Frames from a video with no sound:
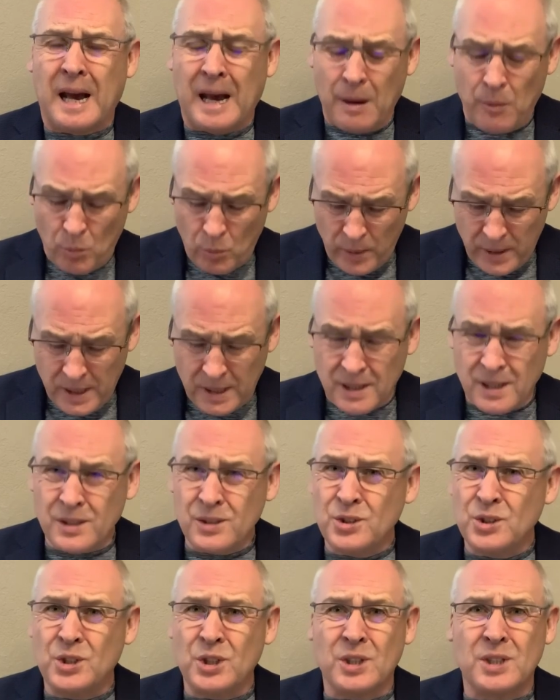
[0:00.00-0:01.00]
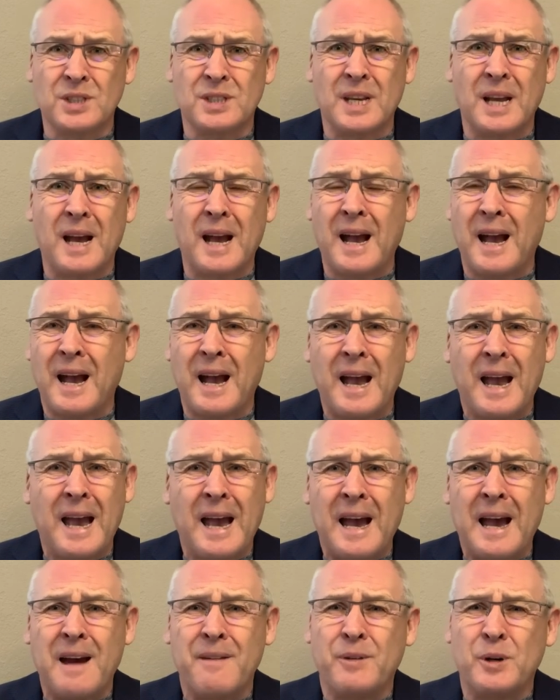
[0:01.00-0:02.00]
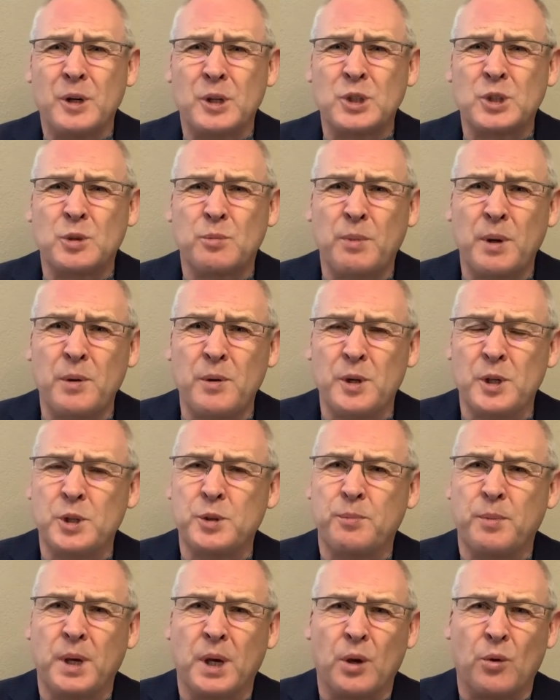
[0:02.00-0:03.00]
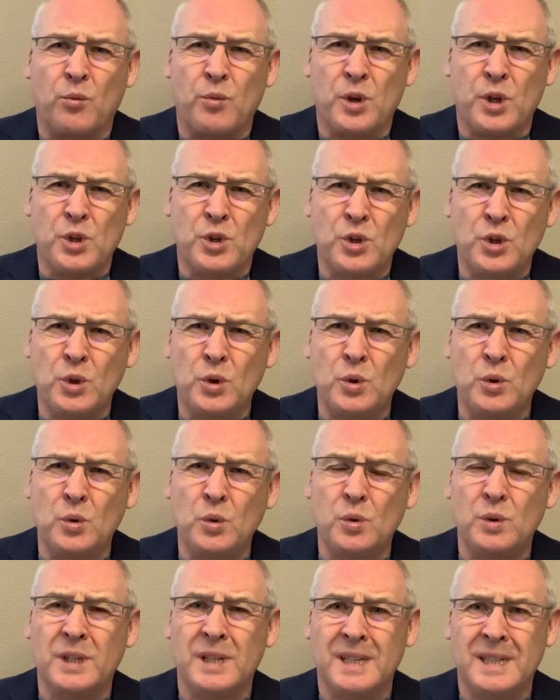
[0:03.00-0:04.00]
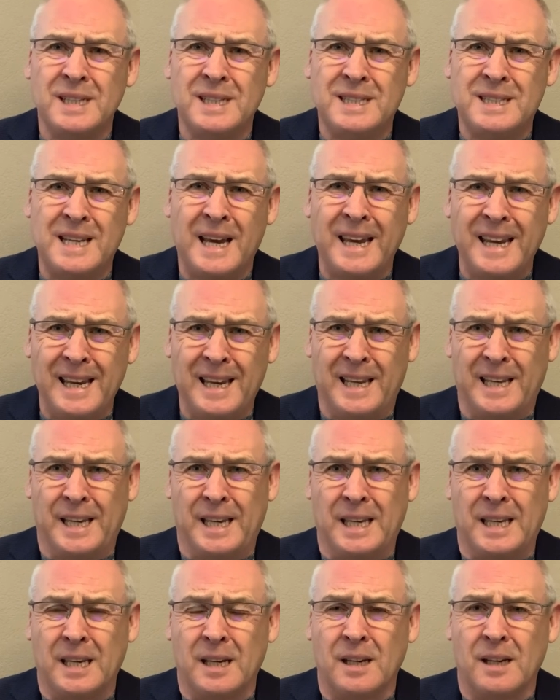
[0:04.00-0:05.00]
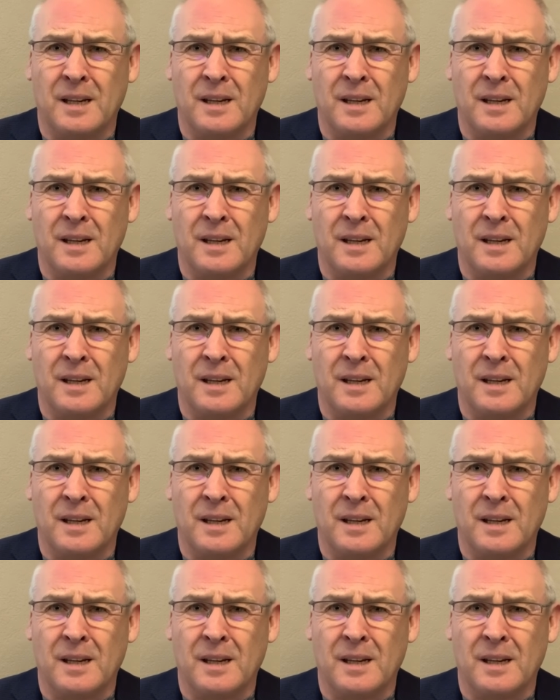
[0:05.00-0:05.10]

and we can just have our spirits being renewed daily.